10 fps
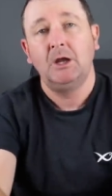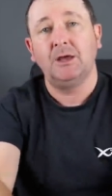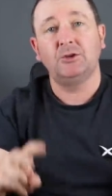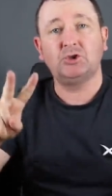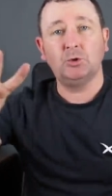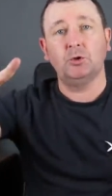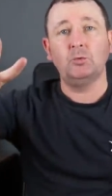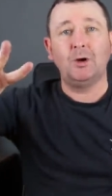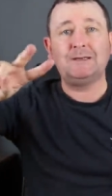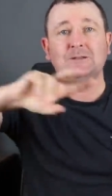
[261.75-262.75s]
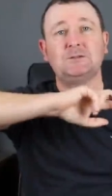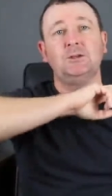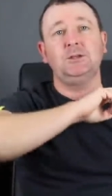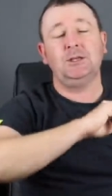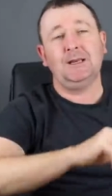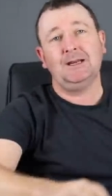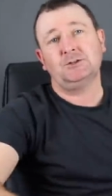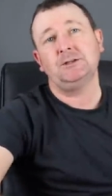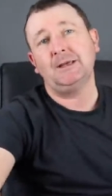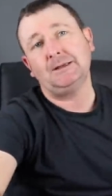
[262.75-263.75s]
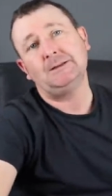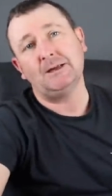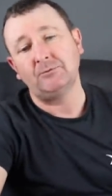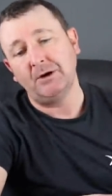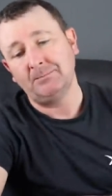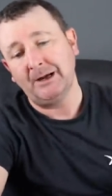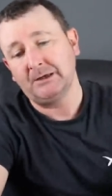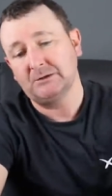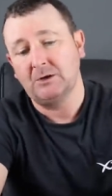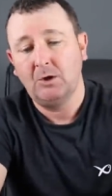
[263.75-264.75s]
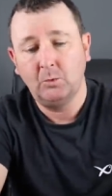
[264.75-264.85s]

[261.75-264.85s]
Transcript: And the two other ways that you can actually get your dead red maggots,